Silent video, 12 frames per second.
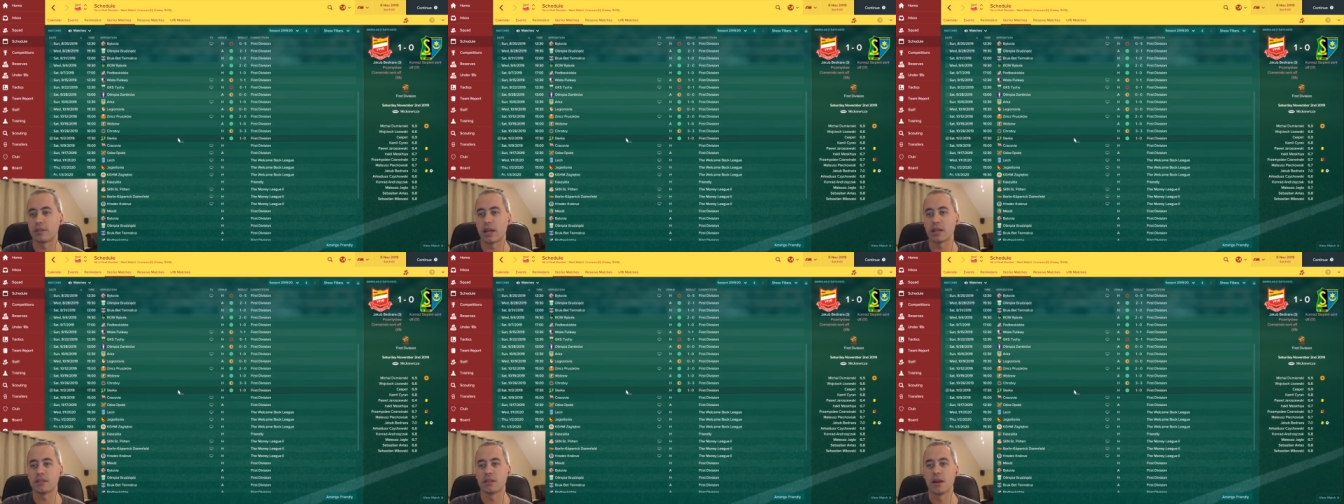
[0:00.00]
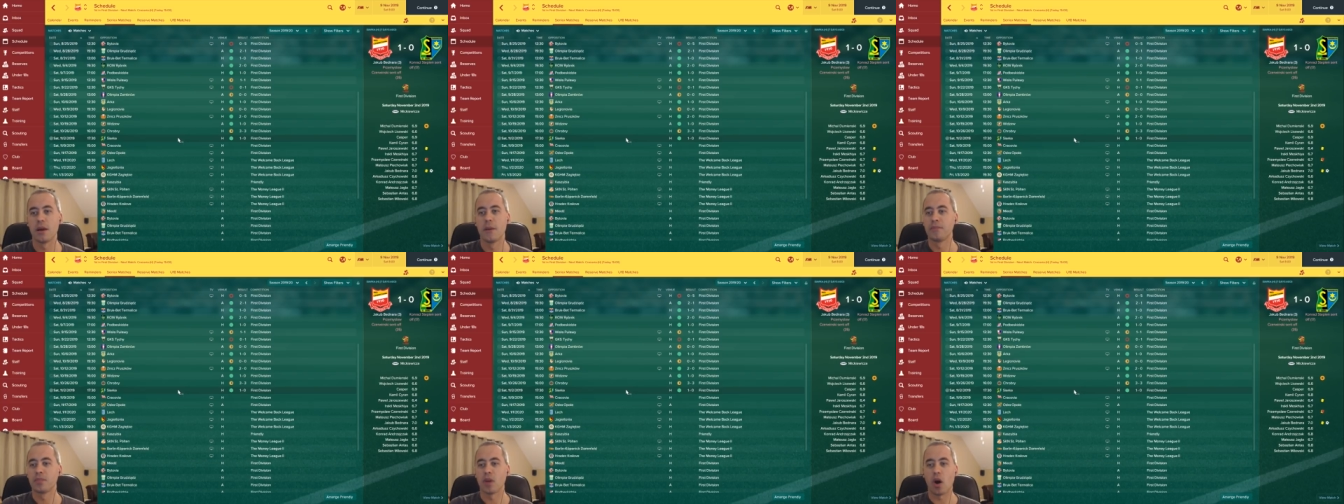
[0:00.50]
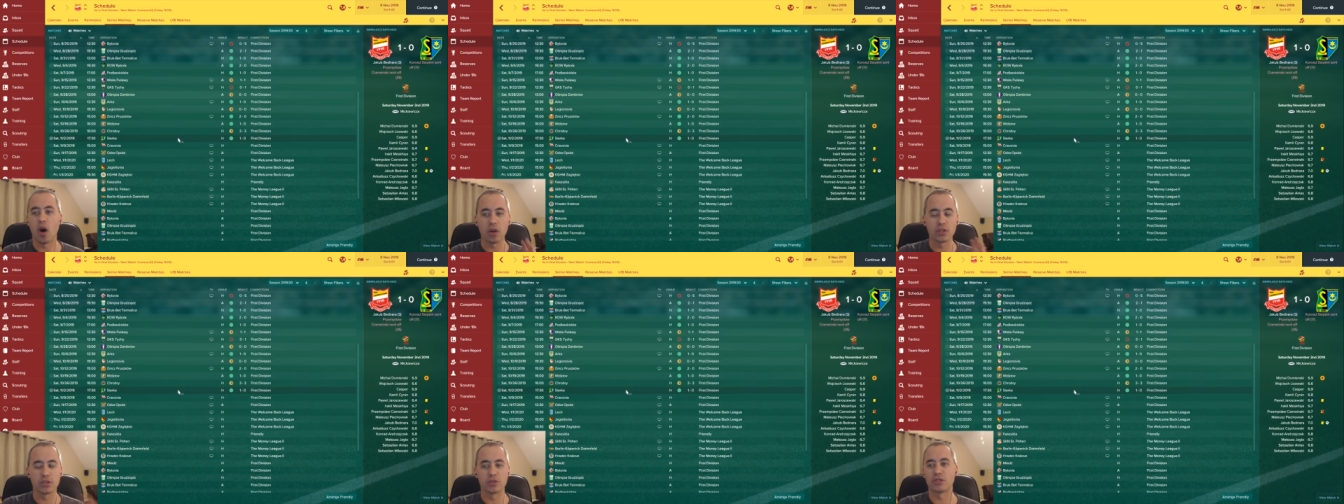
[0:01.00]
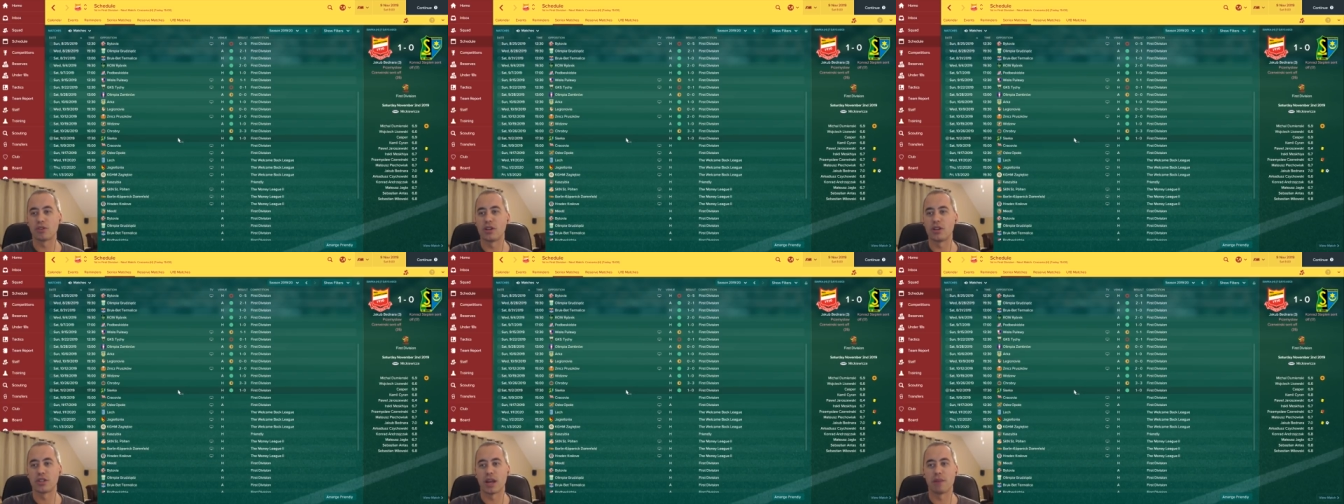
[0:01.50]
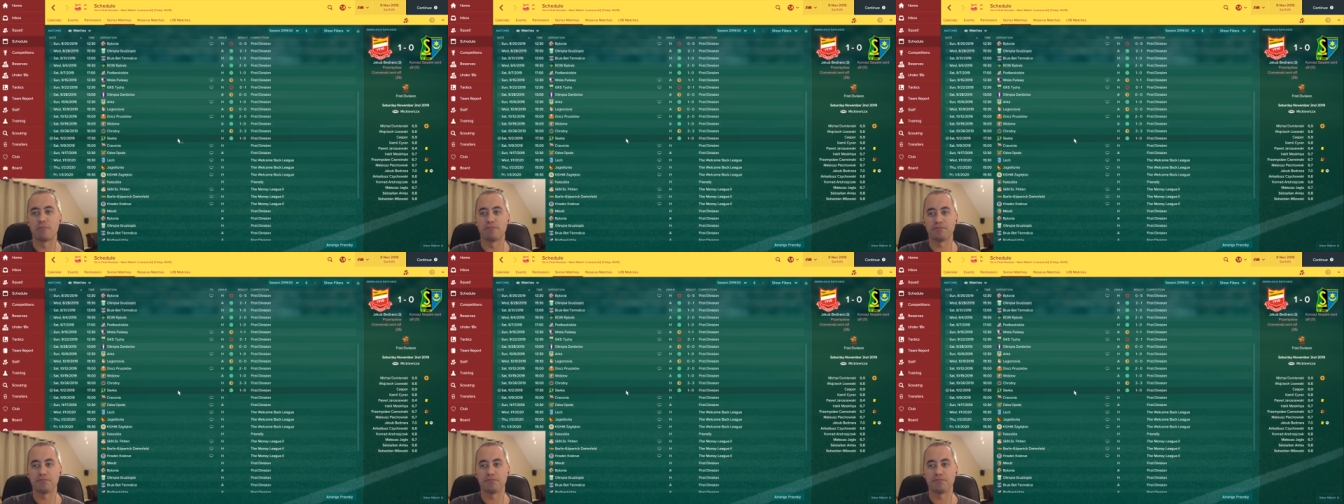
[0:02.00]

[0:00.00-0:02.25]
Yes, also a strange game.